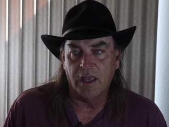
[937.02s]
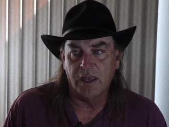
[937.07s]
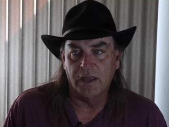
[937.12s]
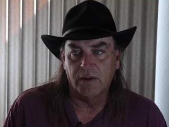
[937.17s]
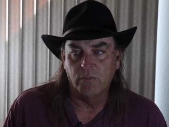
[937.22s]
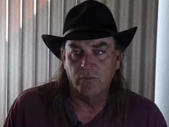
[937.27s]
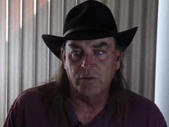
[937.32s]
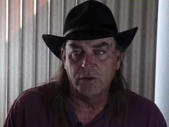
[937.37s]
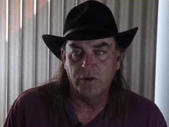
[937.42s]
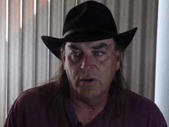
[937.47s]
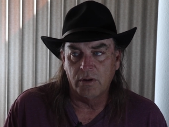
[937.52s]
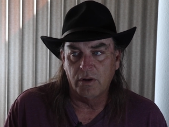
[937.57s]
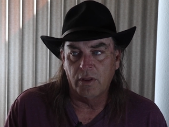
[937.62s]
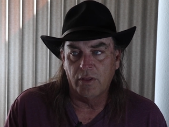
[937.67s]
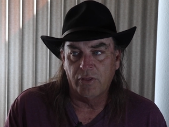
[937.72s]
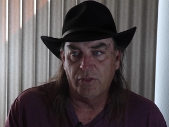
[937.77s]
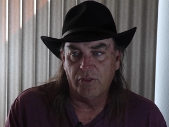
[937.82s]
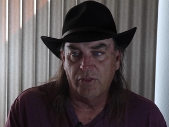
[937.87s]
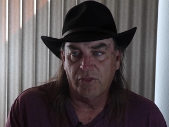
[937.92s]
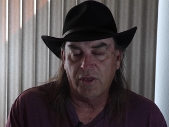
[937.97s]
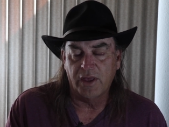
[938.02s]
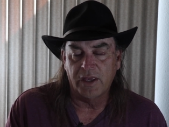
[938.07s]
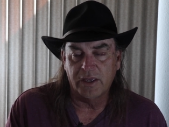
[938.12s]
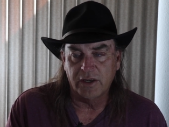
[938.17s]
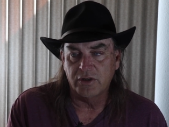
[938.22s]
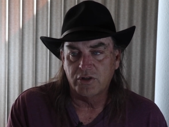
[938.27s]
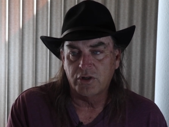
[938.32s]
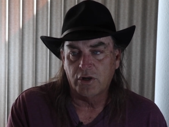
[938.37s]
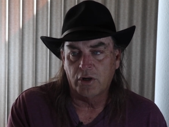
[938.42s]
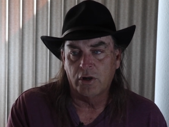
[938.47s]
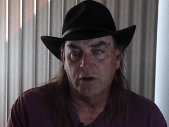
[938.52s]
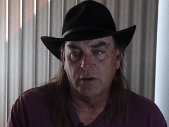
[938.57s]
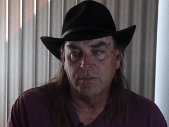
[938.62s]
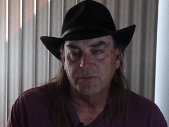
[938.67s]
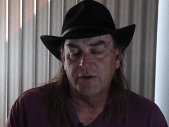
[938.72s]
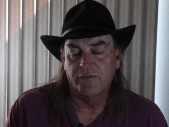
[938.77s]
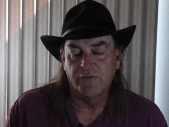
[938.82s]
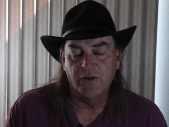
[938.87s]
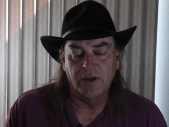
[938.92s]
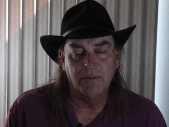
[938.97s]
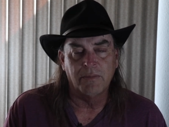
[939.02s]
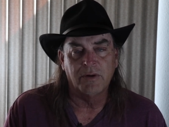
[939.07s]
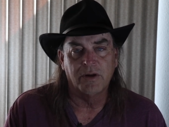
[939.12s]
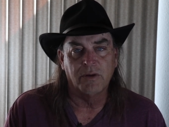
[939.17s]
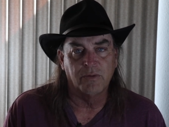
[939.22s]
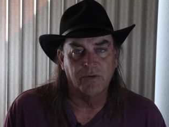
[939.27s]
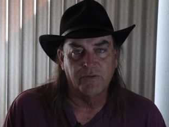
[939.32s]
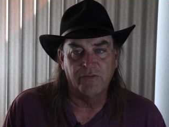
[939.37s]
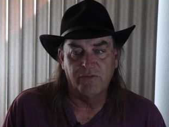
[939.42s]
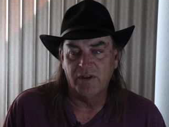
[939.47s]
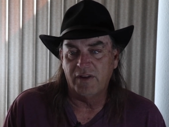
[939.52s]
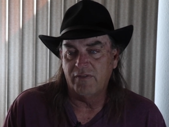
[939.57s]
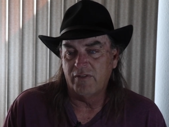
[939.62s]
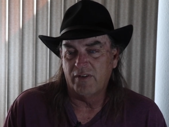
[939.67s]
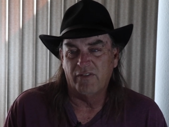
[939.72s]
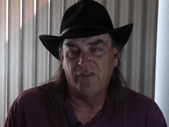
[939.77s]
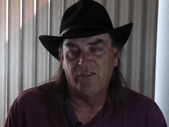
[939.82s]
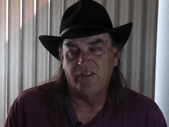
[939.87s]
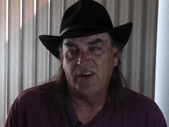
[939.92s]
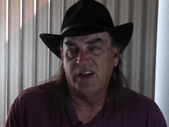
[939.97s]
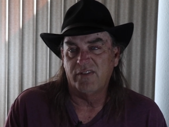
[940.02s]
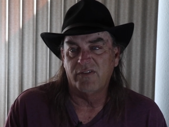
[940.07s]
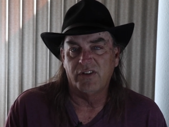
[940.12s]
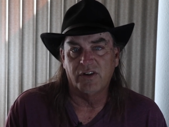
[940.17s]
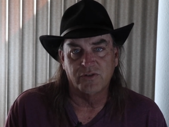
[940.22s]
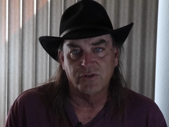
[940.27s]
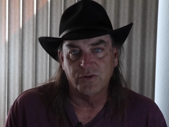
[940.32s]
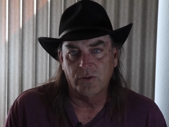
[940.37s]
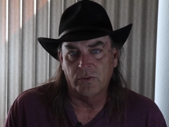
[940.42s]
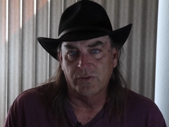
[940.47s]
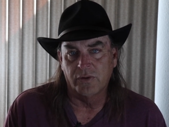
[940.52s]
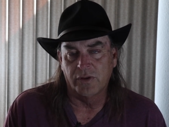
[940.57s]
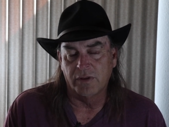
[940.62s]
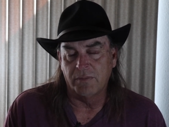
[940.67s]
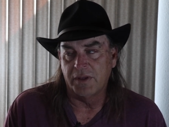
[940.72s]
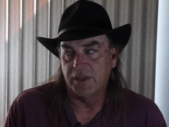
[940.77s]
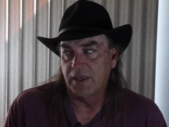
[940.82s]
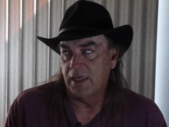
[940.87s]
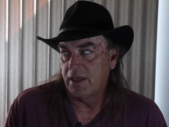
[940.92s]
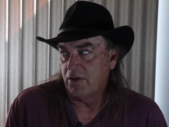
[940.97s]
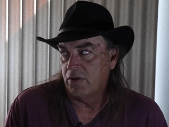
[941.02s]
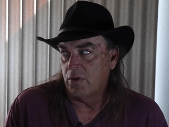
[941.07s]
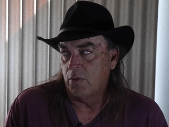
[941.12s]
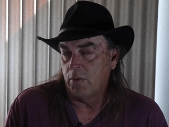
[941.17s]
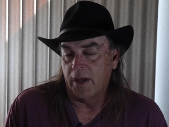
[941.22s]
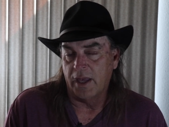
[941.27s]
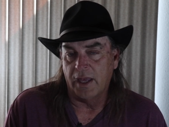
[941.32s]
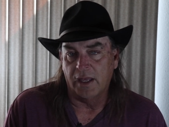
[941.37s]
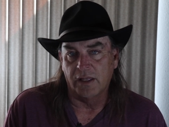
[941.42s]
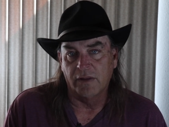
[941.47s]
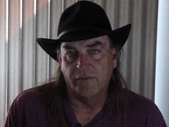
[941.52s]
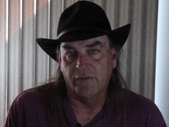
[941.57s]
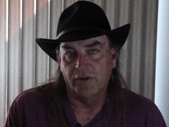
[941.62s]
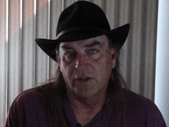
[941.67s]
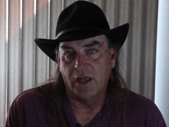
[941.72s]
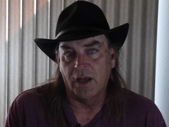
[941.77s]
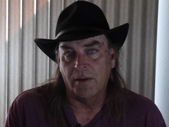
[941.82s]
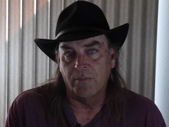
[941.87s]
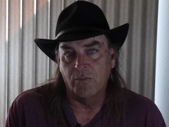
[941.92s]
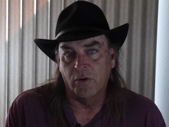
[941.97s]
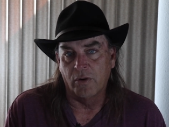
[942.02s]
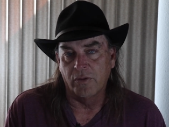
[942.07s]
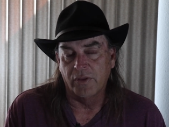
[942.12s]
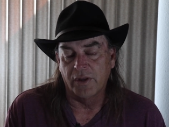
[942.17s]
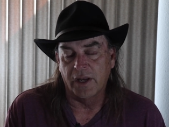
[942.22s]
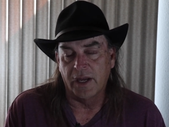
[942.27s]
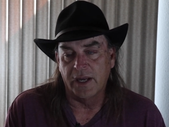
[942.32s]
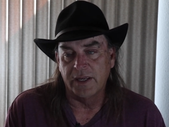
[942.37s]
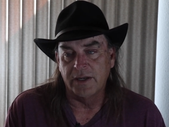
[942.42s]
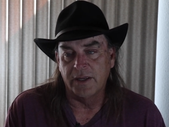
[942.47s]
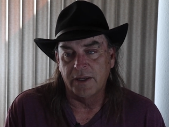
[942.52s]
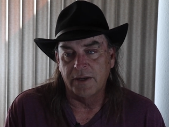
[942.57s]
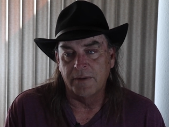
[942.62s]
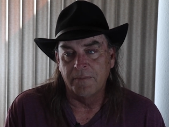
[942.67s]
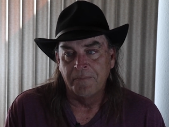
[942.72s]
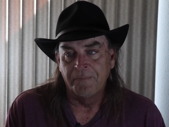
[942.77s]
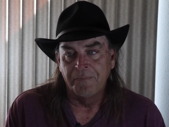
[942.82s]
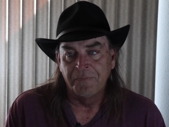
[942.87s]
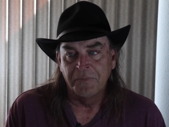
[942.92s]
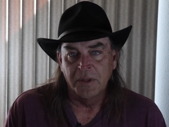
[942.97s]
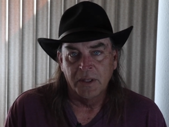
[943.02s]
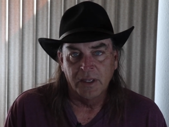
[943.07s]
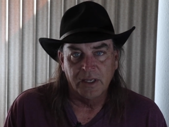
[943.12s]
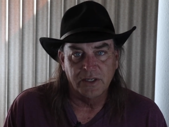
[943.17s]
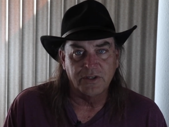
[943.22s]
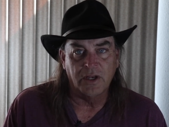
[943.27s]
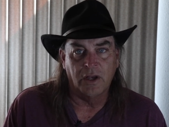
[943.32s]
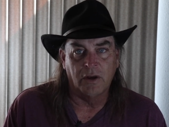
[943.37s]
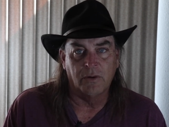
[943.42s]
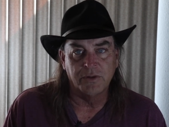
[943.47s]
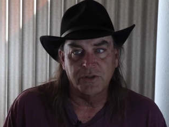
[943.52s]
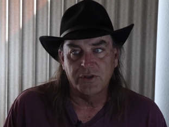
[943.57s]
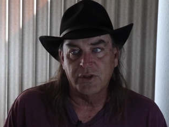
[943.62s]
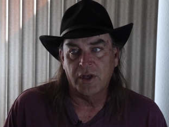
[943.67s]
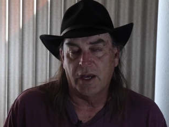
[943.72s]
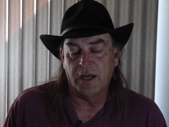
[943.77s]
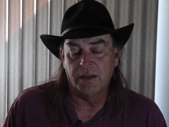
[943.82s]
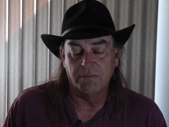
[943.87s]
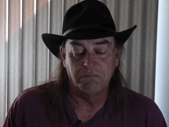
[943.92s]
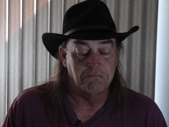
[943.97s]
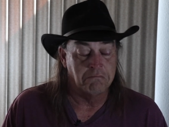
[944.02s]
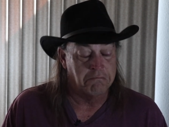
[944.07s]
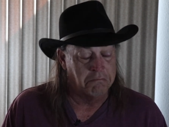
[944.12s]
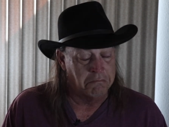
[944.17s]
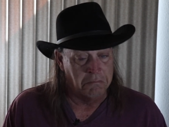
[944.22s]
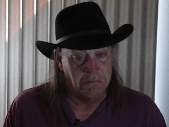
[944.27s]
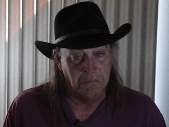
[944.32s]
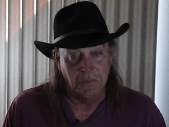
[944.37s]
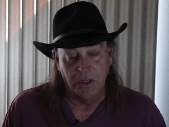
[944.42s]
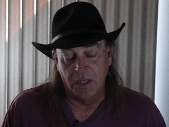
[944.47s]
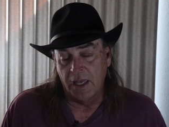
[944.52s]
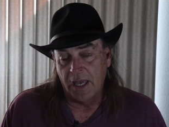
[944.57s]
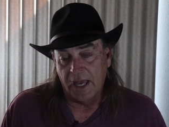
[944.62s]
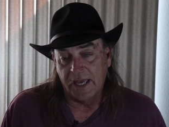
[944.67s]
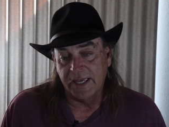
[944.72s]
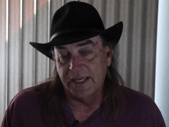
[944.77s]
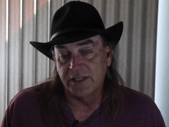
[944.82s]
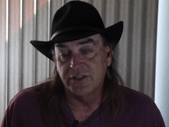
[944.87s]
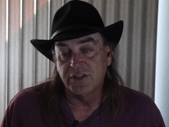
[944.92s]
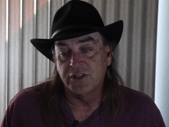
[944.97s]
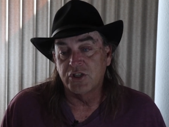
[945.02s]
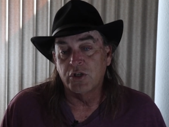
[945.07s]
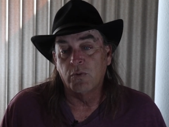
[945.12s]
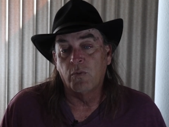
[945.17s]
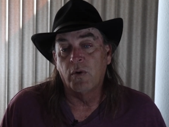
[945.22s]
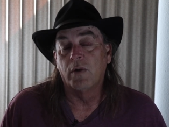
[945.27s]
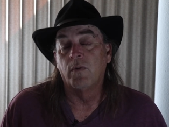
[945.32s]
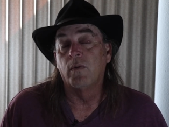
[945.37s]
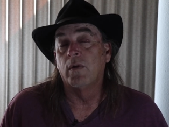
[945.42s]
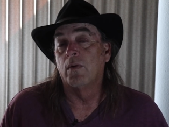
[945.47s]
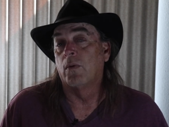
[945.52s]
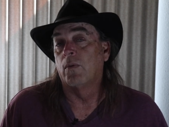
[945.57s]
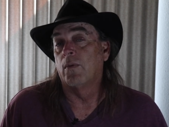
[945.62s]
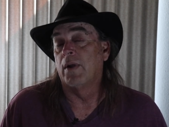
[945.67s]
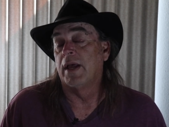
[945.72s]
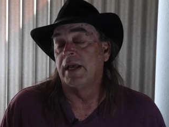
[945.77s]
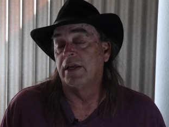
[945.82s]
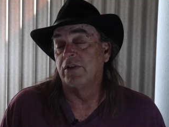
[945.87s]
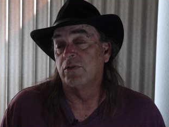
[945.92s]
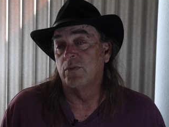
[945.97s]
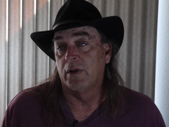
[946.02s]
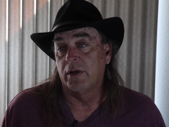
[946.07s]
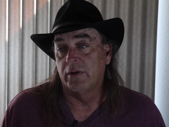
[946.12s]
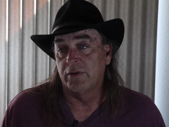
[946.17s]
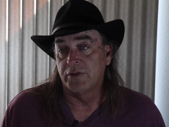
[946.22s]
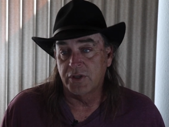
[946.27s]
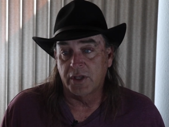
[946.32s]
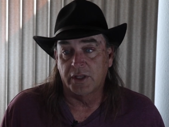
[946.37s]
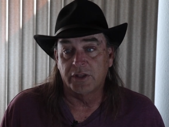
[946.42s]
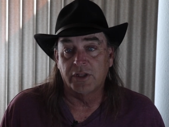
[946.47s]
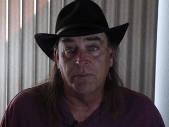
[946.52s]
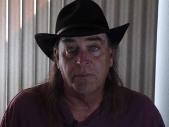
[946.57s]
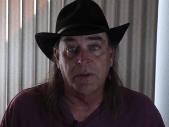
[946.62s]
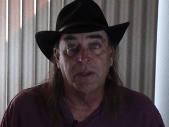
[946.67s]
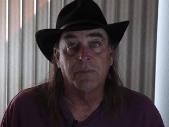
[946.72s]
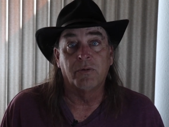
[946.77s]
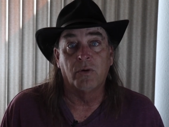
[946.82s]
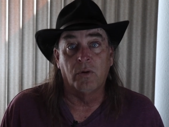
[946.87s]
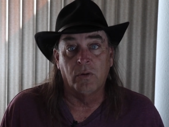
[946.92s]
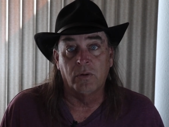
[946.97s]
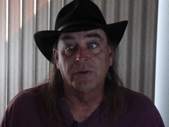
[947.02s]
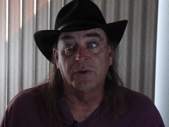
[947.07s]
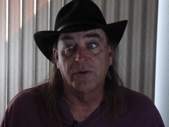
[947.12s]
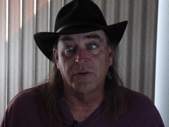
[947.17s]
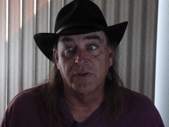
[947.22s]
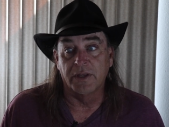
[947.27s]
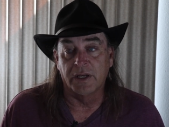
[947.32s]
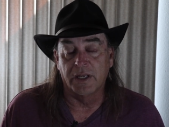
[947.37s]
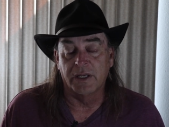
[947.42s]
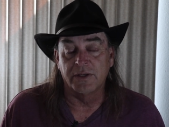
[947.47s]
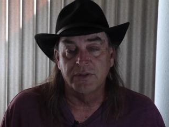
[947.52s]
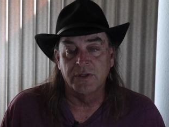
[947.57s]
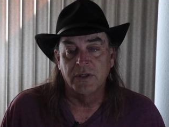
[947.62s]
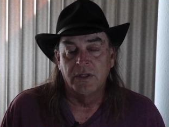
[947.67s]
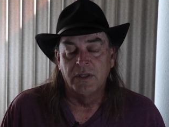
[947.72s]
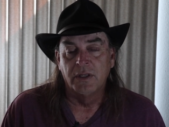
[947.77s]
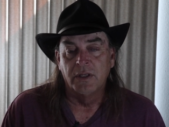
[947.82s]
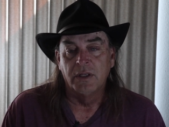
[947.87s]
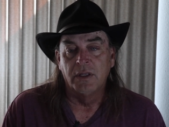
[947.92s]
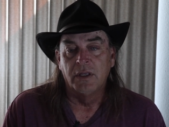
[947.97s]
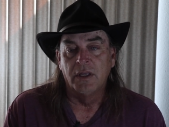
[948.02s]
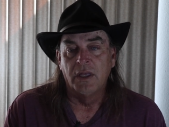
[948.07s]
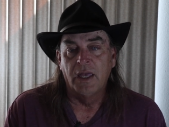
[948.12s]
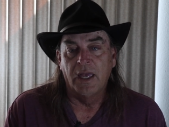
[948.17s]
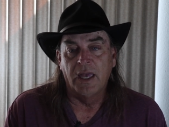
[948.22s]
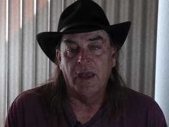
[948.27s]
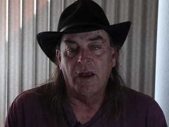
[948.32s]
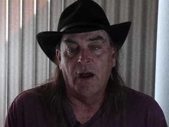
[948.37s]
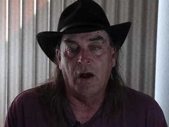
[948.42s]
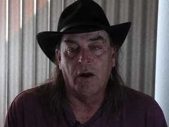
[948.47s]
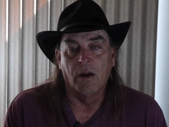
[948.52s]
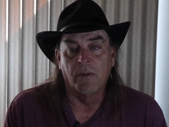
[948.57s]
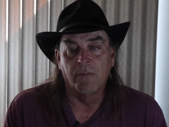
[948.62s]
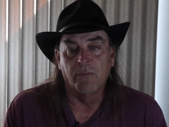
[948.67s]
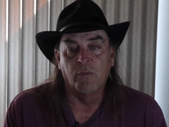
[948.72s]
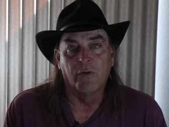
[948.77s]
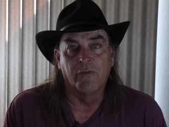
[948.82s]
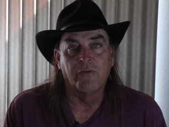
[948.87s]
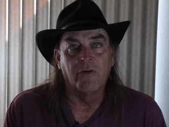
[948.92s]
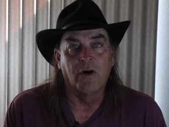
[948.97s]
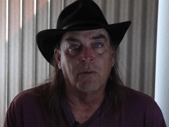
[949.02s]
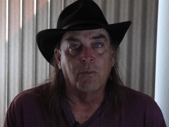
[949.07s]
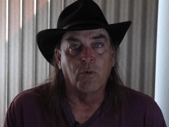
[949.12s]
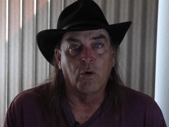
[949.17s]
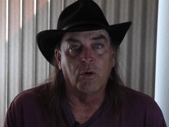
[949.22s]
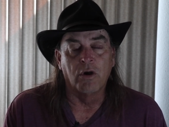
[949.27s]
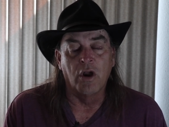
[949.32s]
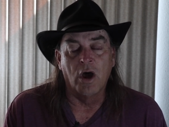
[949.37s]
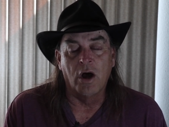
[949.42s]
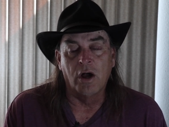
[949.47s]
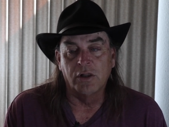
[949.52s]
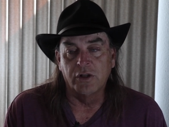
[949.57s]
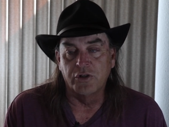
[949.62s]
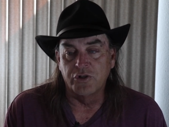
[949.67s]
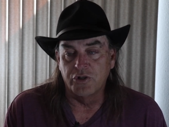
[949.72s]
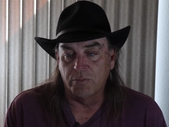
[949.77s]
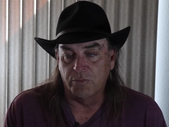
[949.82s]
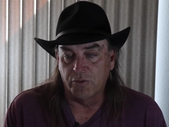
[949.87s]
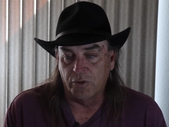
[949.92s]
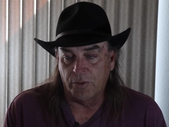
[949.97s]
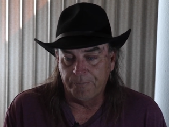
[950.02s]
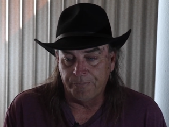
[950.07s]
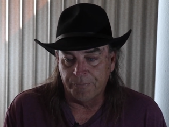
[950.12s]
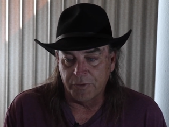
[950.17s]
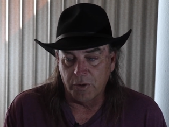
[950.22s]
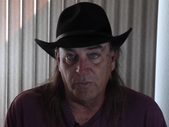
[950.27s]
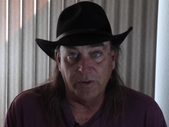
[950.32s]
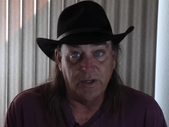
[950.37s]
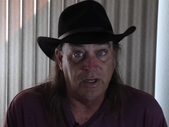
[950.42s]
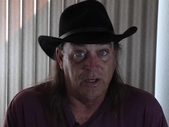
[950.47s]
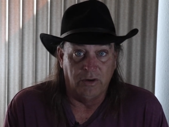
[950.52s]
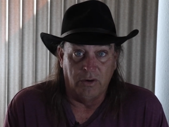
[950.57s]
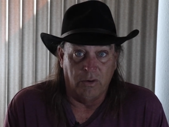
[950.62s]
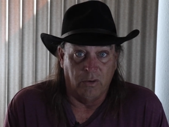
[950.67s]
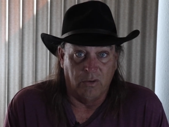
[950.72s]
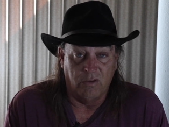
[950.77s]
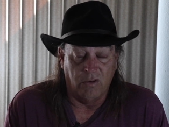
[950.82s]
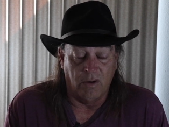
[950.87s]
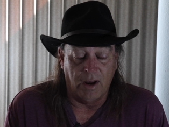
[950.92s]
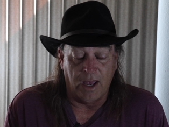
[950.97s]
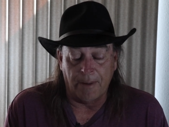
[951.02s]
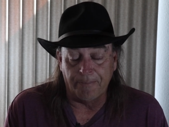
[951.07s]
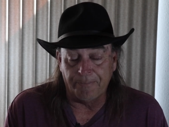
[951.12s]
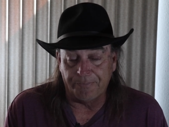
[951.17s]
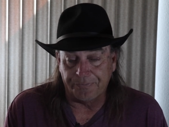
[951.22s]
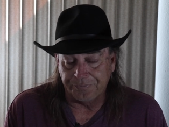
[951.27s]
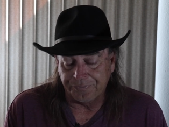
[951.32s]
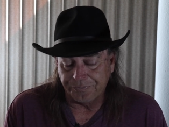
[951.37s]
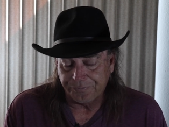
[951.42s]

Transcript: and would think in terms, if anybody was even 5 years older than me, they knew a hell of a lot more than I did. Because I always thought, I guess it's the way we were raised. We always thought the people older than us were far more knowledgeable, and we didn't know crap.